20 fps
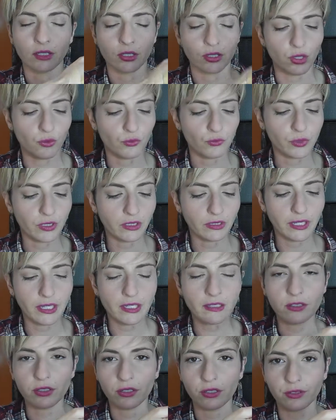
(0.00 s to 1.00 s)
you know, real
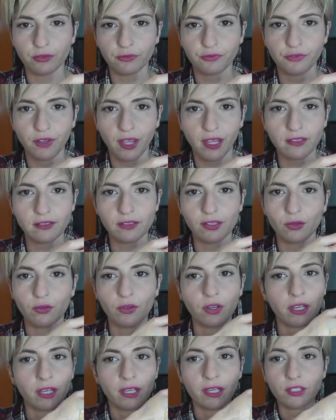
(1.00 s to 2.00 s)
into your face,
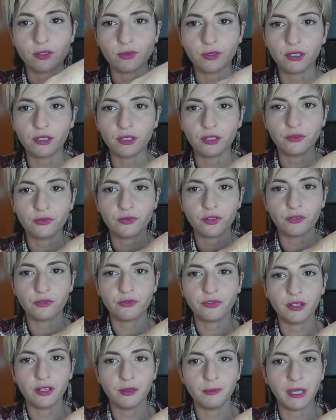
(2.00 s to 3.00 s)
so it's real good for
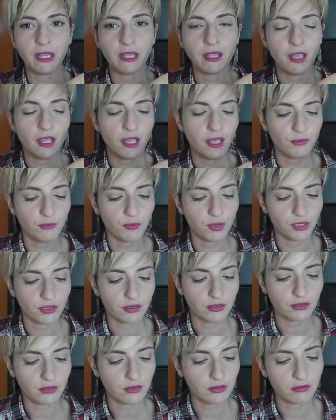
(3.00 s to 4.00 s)
filming,
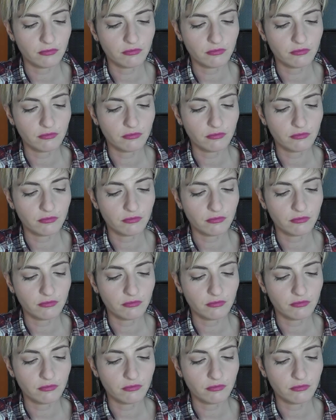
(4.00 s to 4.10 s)
but